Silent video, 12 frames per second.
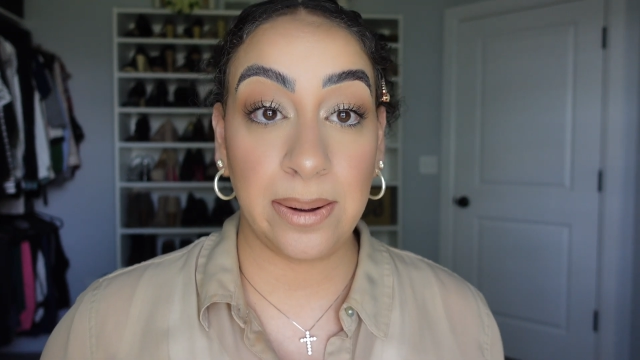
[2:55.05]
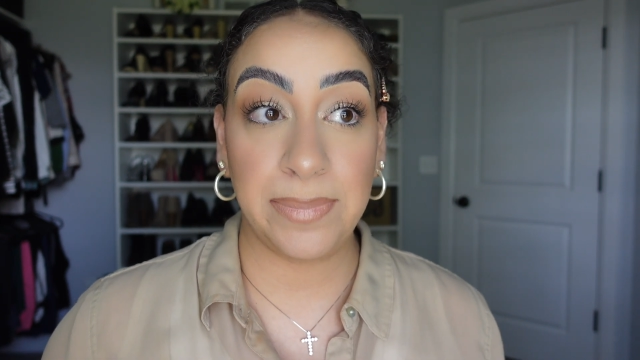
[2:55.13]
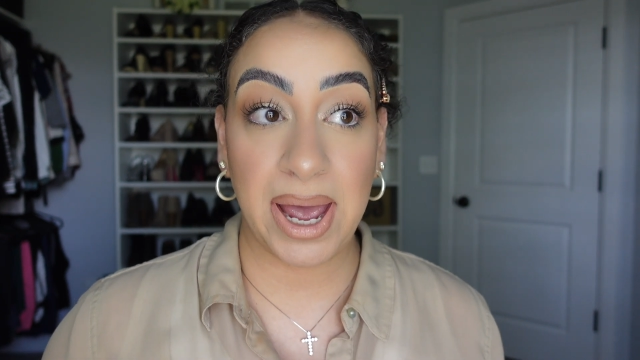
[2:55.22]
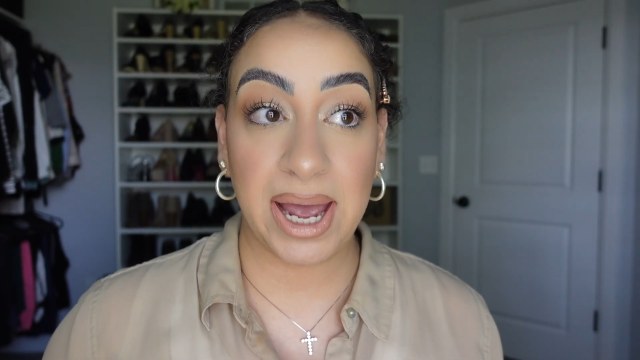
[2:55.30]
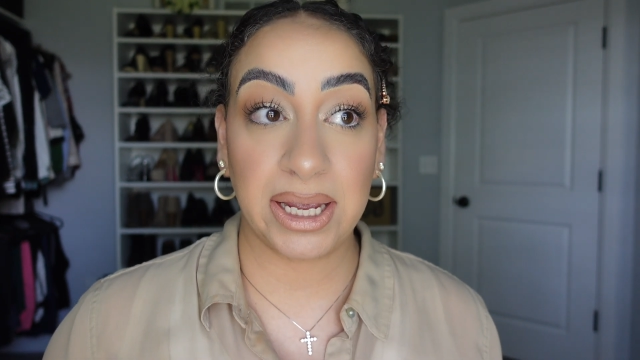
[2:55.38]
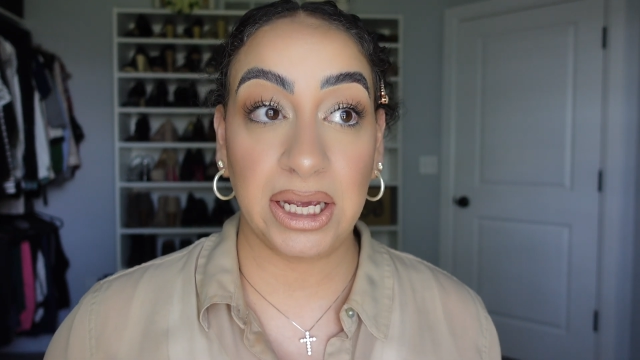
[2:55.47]

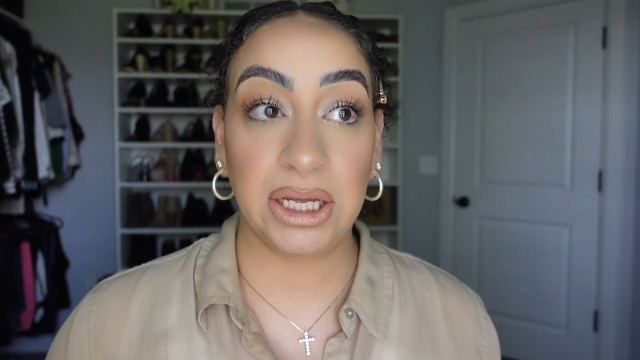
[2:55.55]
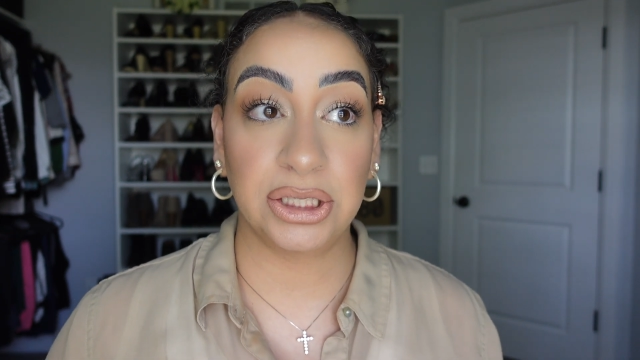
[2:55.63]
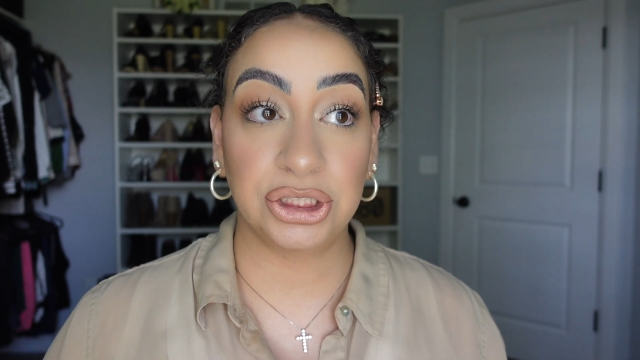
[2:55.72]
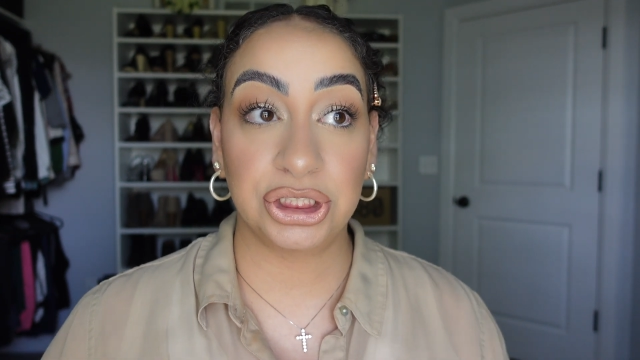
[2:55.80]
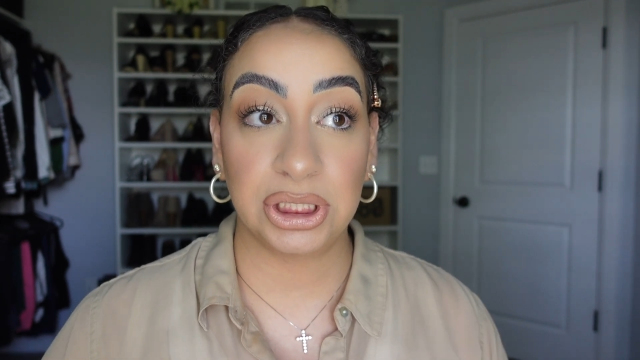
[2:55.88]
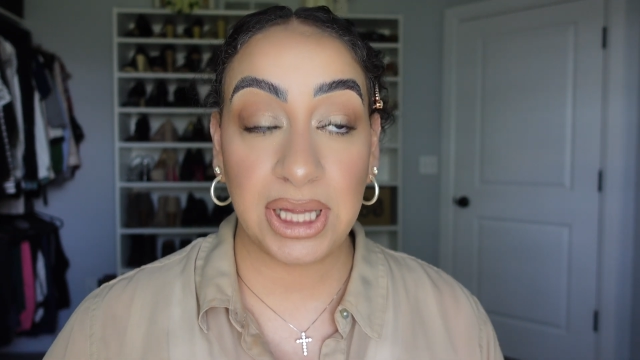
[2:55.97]
back
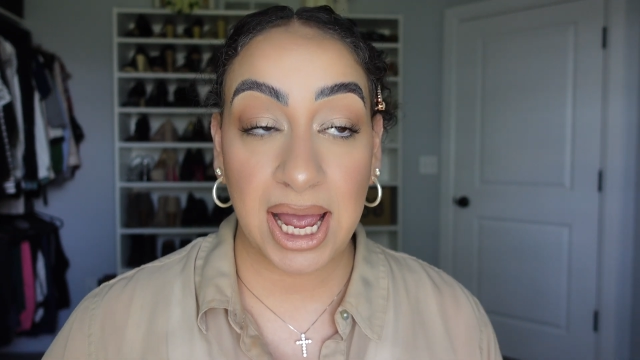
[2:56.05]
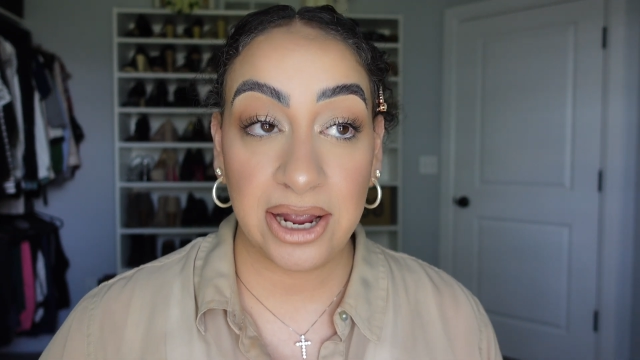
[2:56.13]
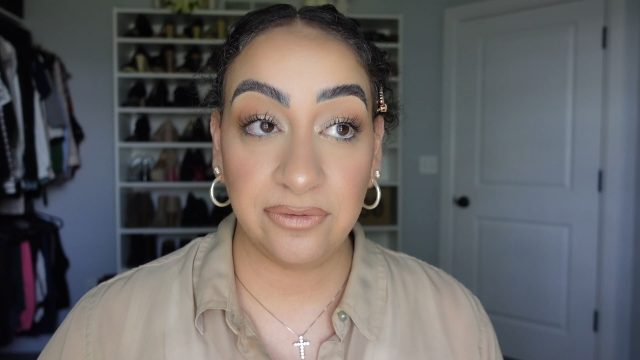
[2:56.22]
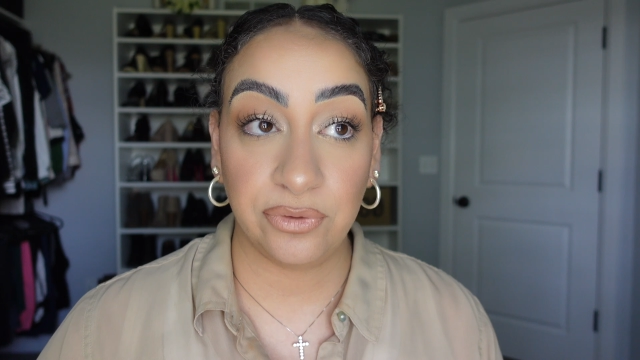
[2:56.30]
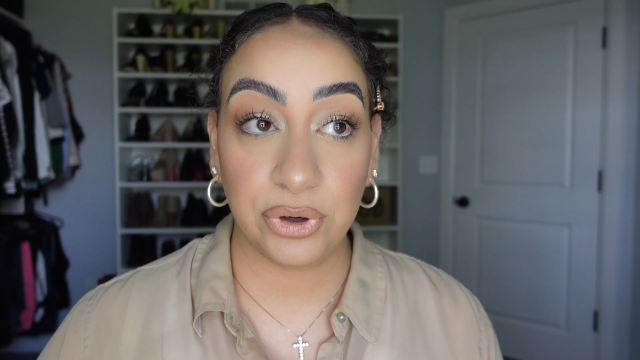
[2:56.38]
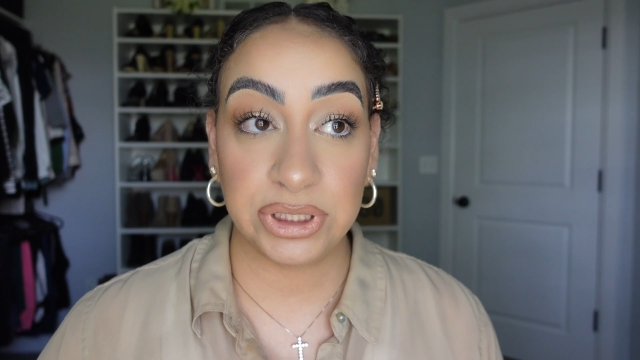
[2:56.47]
in July
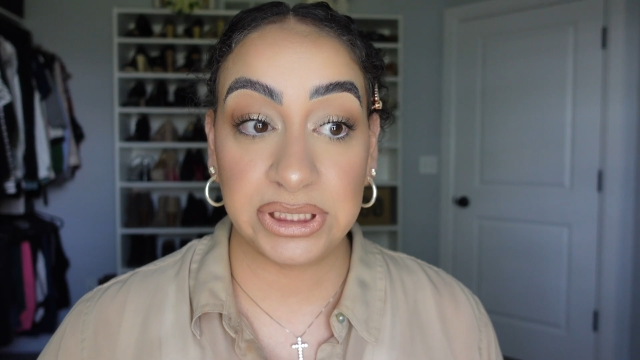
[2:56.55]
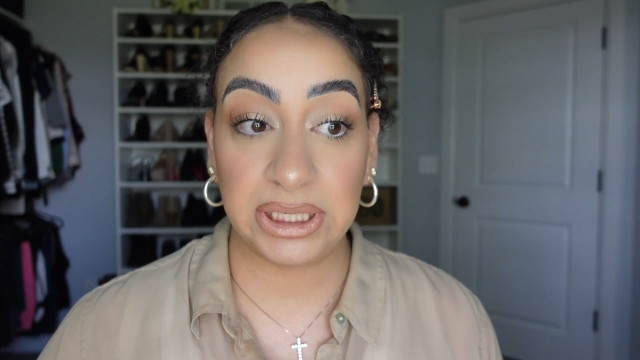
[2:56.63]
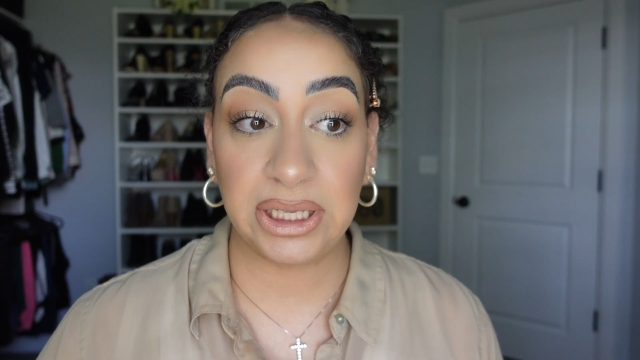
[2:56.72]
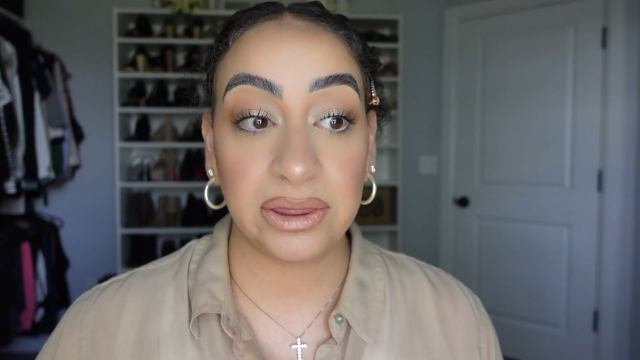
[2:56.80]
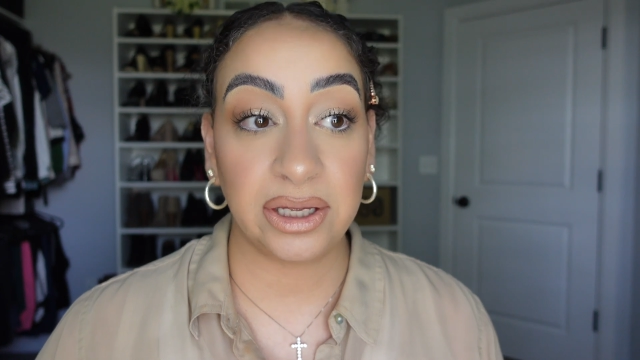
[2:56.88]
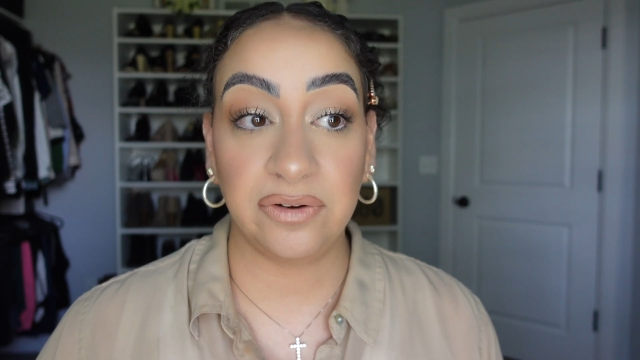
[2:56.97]

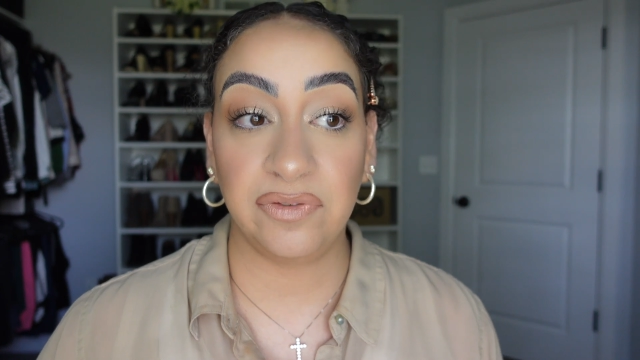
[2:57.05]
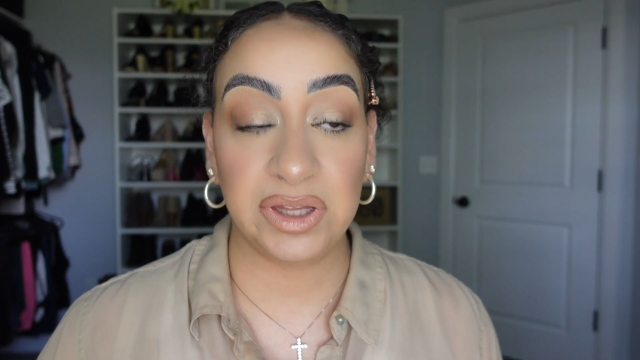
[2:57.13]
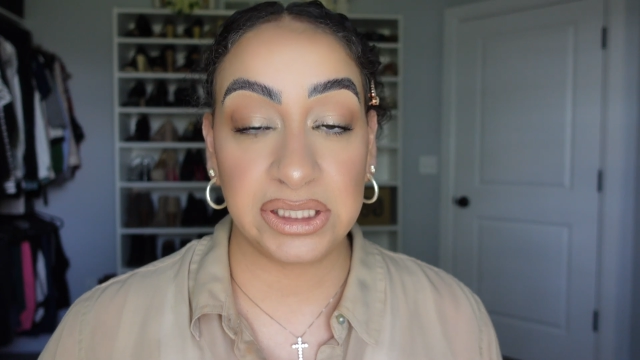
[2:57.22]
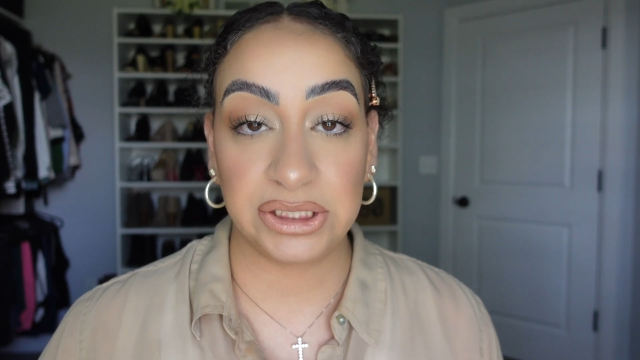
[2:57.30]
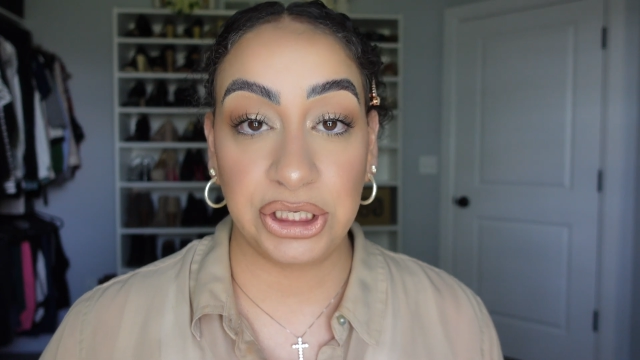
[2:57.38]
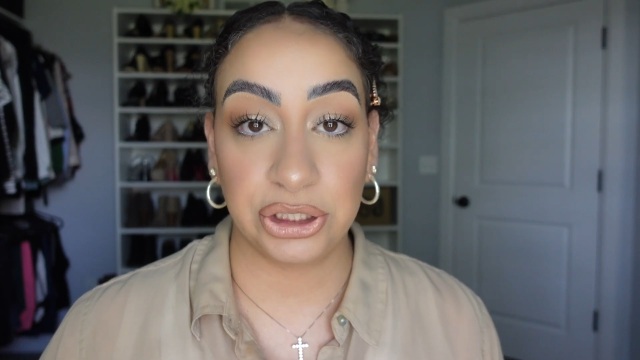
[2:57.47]
14th of
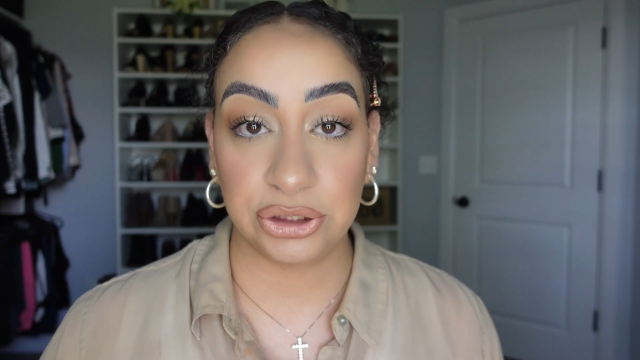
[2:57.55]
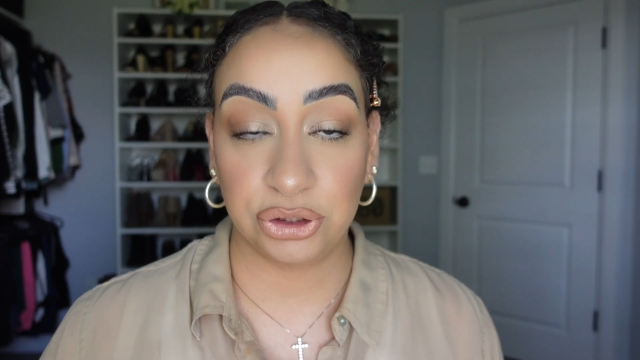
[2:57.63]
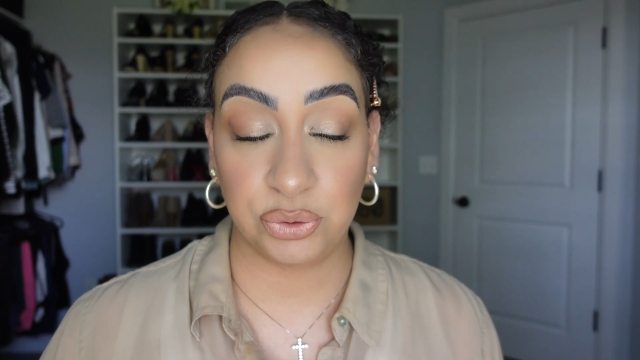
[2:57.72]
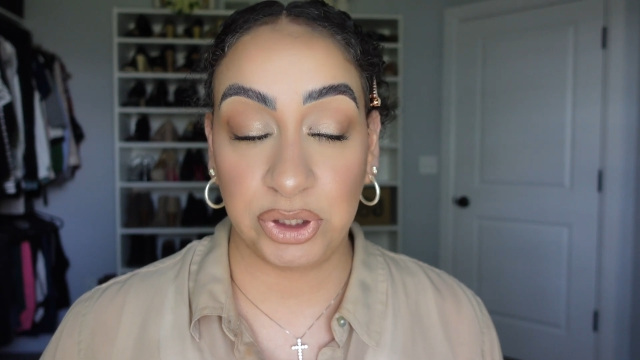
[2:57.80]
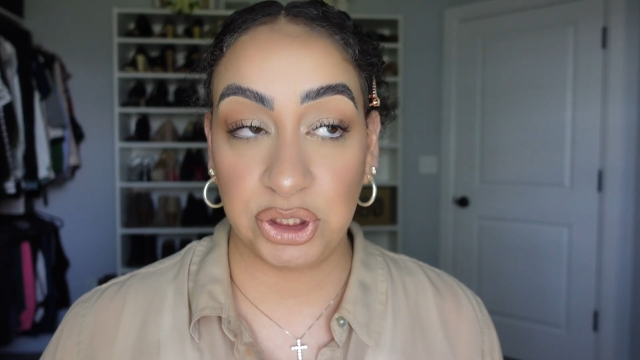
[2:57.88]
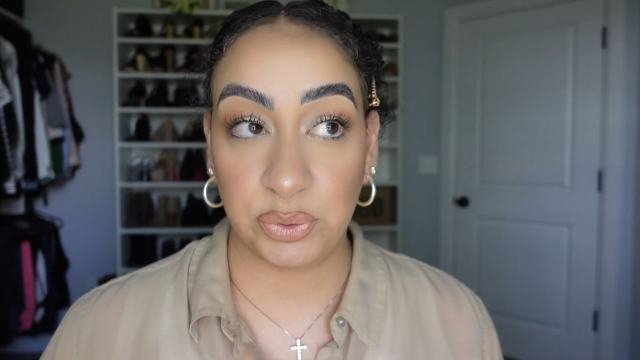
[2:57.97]
this year, so
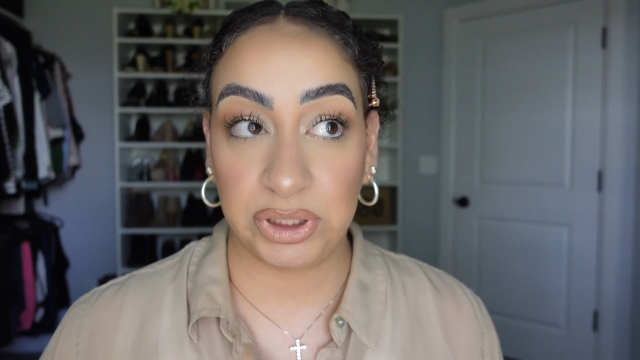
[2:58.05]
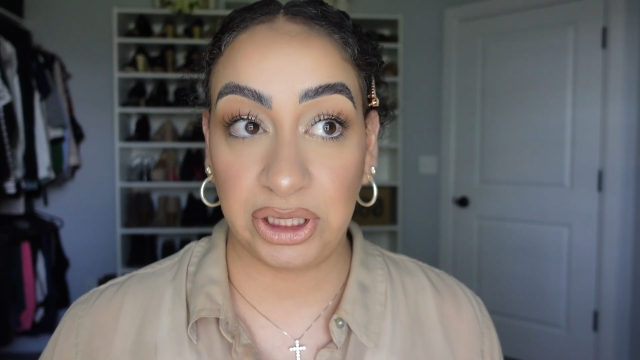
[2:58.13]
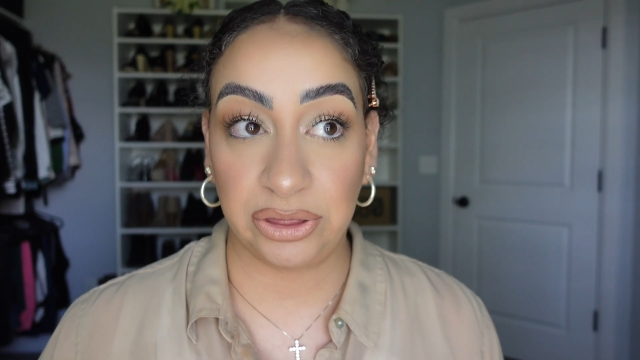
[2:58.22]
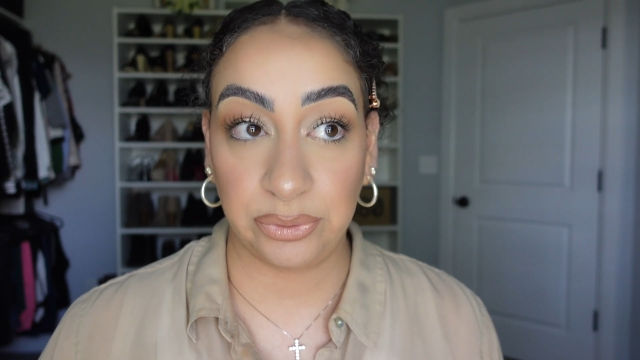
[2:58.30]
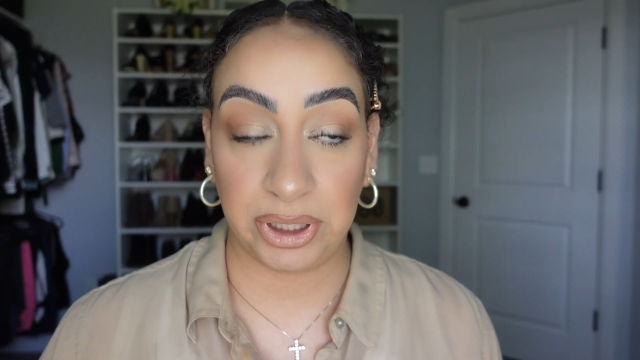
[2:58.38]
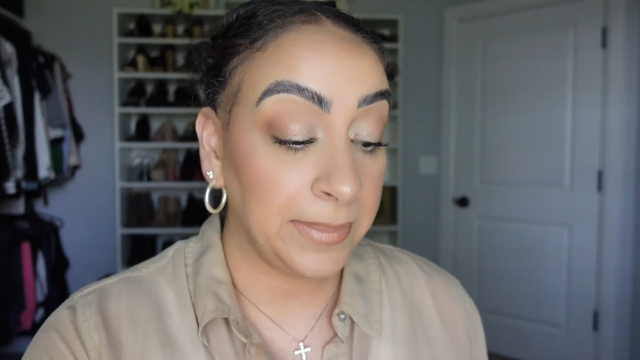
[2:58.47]

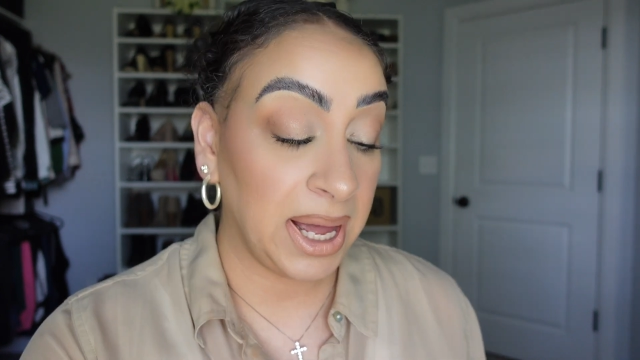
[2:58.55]
2023.